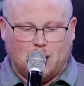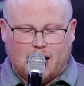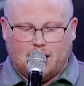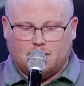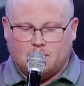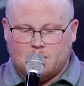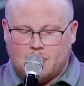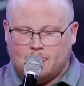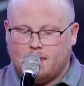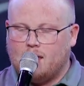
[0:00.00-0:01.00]
But
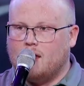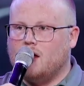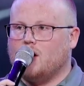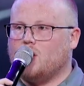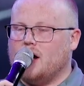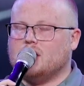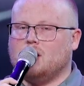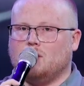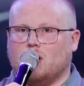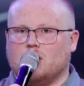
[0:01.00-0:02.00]
grace
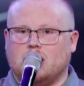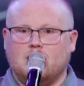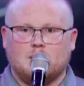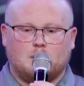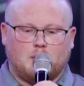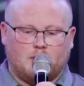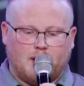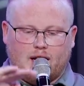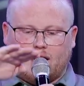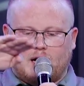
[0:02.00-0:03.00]
and mercy
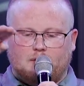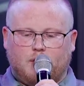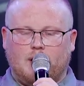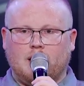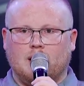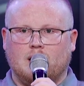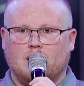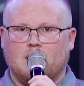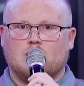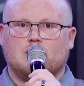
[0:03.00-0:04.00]
provide a covering
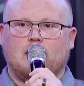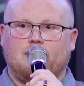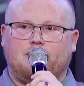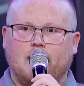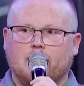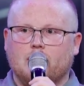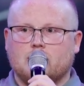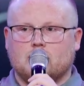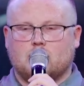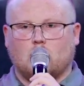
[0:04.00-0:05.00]
so that
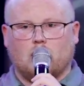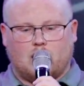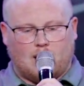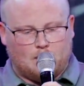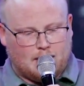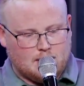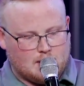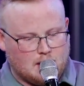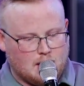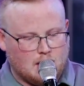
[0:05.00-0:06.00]
failures and
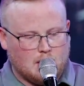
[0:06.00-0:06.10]
shortcomings